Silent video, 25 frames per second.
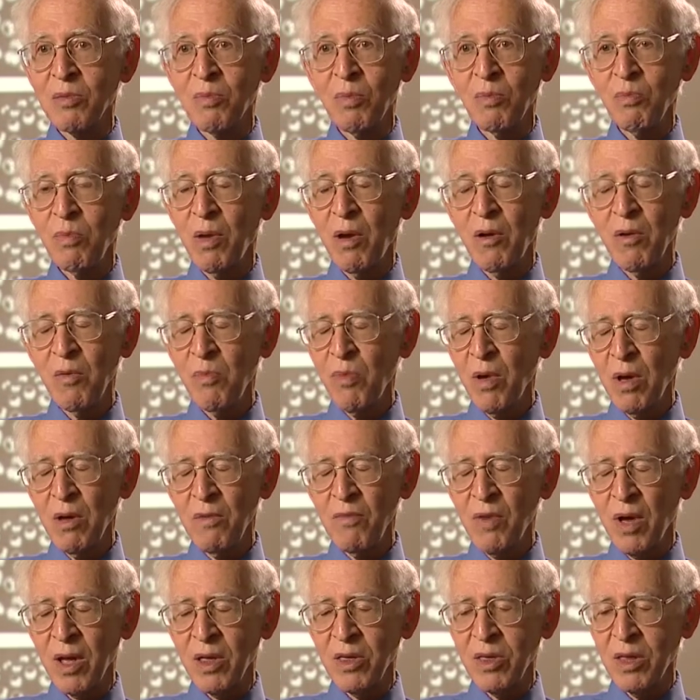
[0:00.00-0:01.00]
Bo
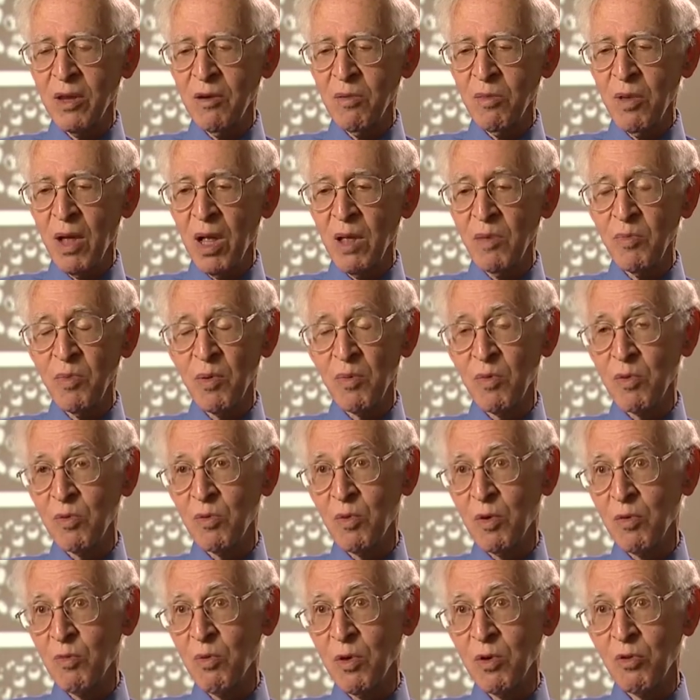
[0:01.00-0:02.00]
bovine serum albumin was
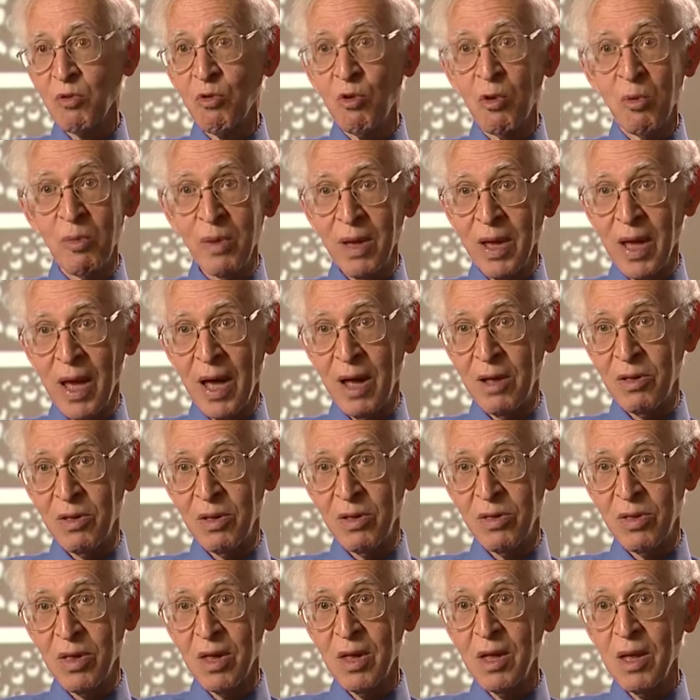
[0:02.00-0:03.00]
what one normally
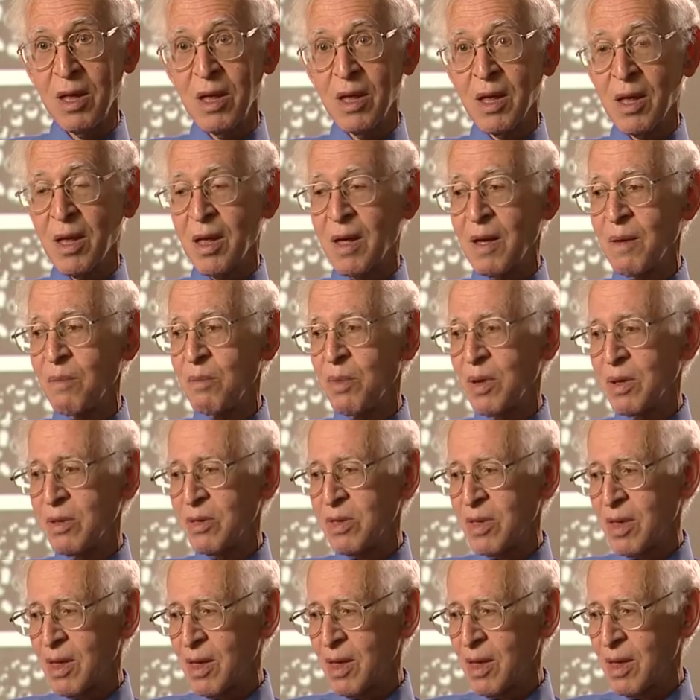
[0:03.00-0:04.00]
added,
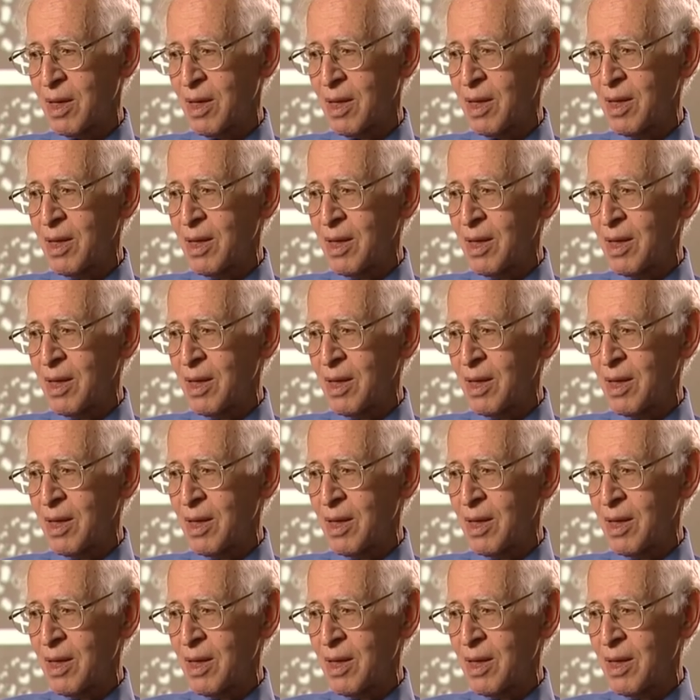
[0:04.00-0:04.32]
but uh,